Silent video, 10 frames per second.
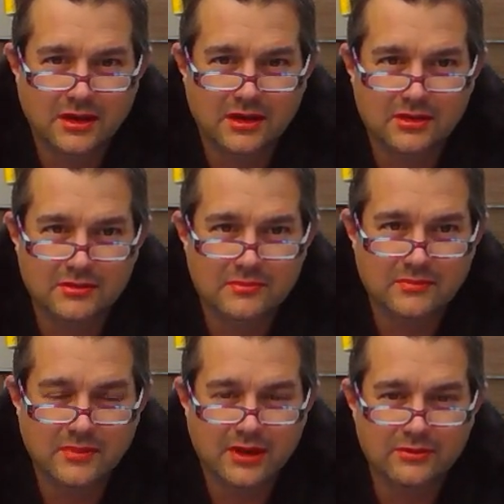
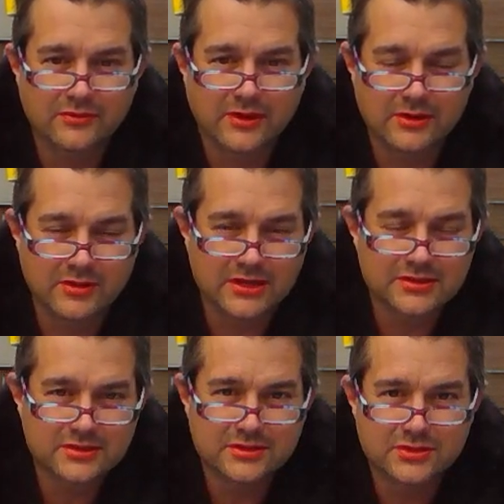I was very
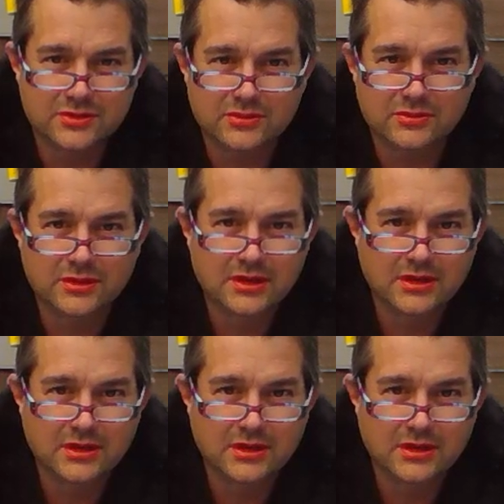blessed to